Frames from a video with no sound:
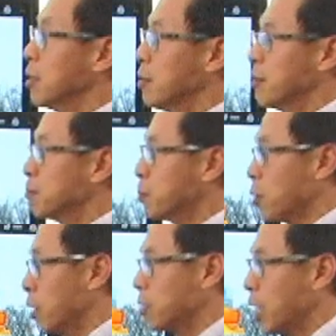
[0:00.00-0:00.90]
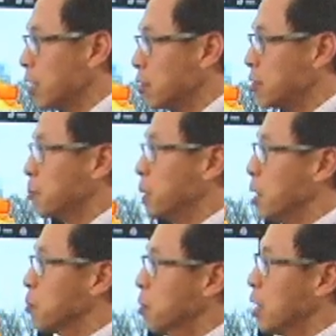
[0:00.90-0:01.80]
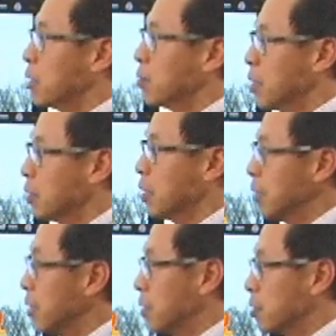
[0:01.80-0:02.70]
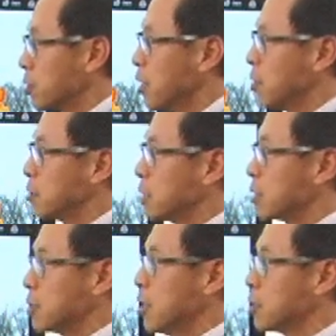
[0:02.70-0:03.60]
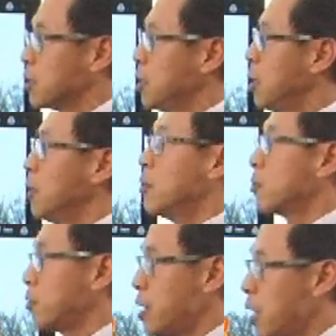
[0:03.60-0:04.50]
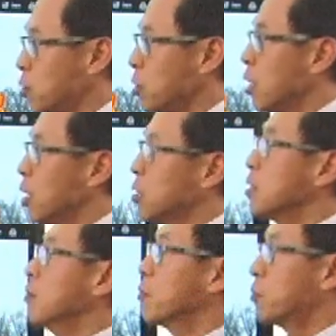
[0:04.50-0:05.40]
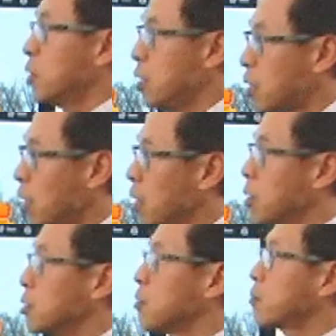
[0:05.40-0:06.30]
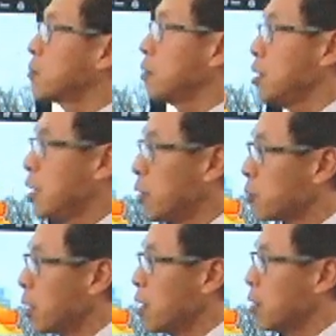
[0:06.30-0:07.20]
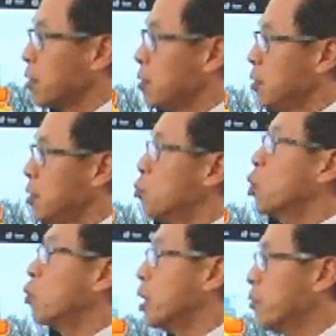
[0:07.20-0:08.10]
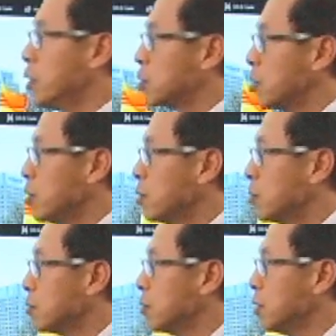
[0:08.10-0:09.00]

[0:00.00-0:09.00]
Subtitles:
you know, Bernie Sanders being one, right? And there's others that says, free education, free college, free healthcare, we'll give it to you.